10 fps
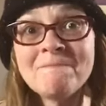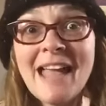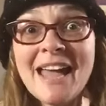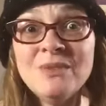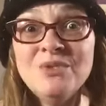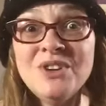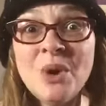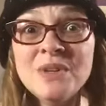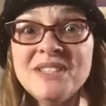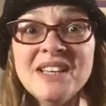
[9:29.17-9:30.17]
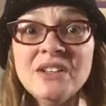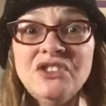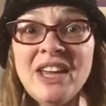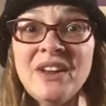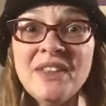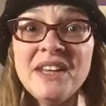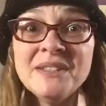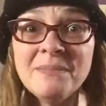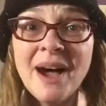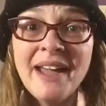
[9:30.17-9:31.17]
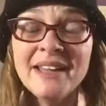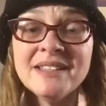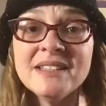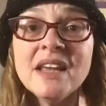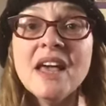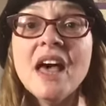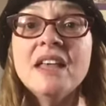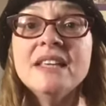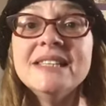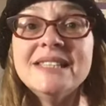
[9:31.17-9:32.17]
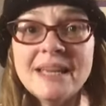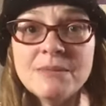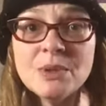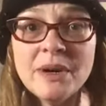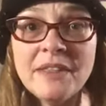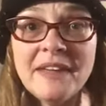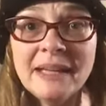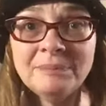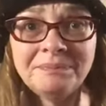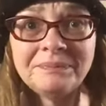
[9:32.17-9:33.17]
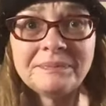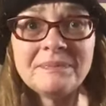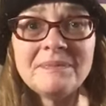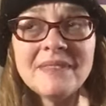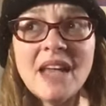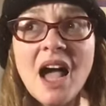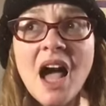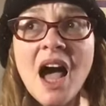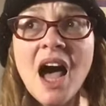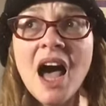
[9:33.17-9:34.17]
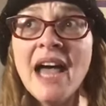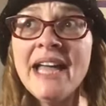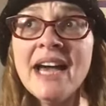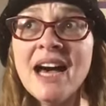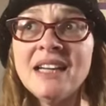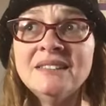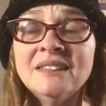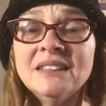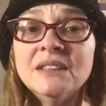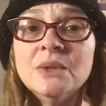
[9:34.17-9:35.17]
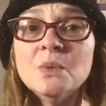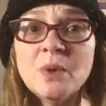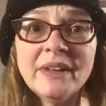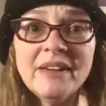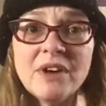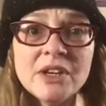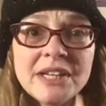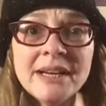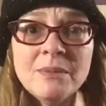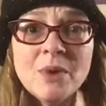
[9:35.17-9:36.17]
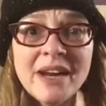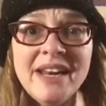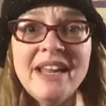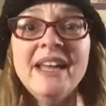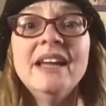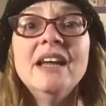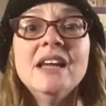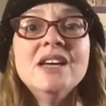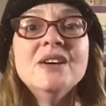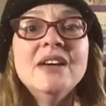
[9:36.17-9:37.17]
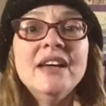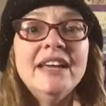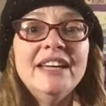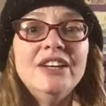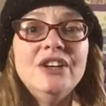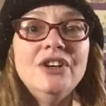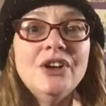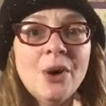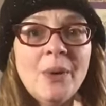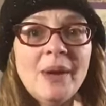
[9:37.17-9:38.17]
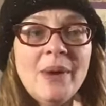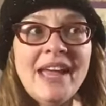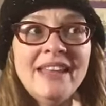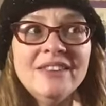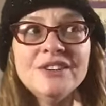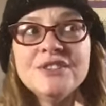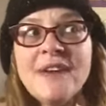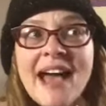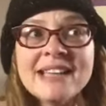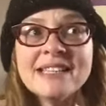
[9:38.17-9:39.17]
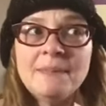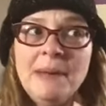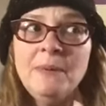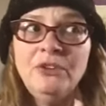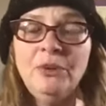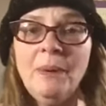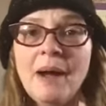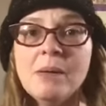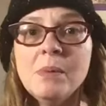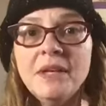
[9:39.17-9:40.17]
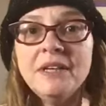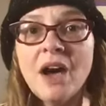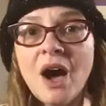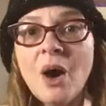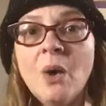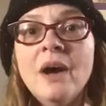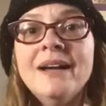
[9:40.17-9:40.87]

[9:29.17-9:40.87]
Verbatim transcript: I don't know a single channel that isn't biased. Same sort of thing. I uh, really have a hard time writing, knowing, wait, there's facts that people should probably know,